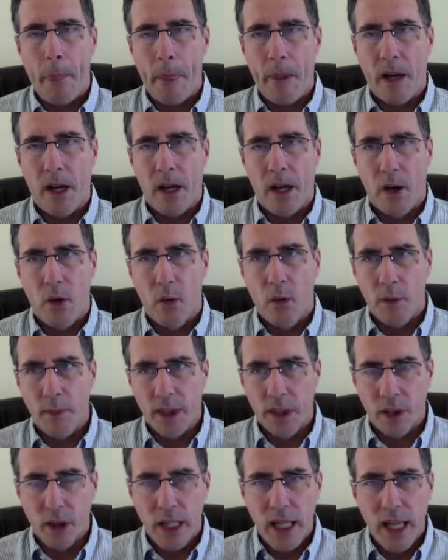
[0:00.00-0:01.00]
We'll be
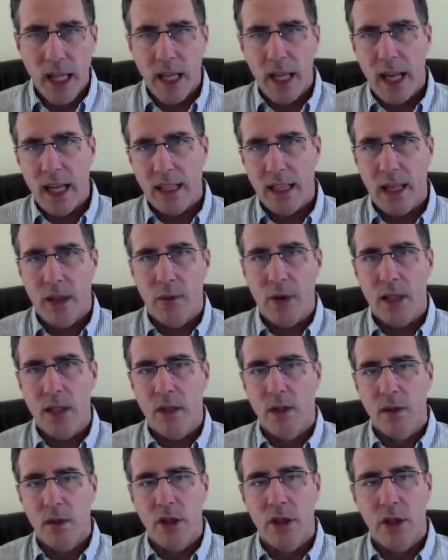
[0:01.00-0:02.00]
looking at that
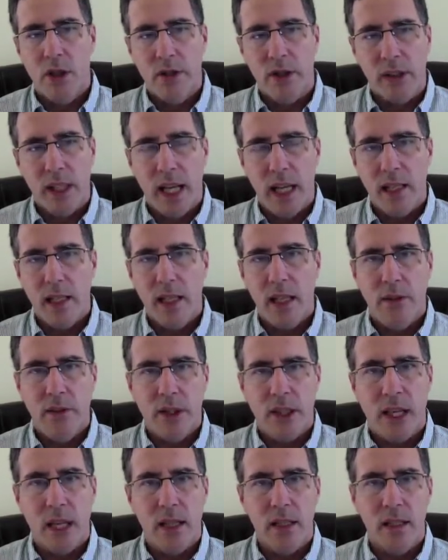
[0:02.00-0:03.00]
resolution on the last day of
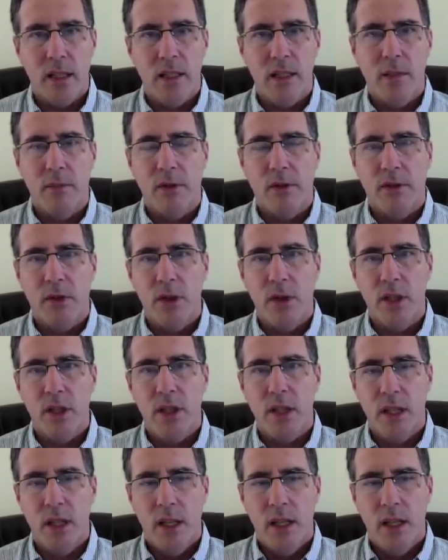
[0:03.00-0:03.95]
class, December 1st,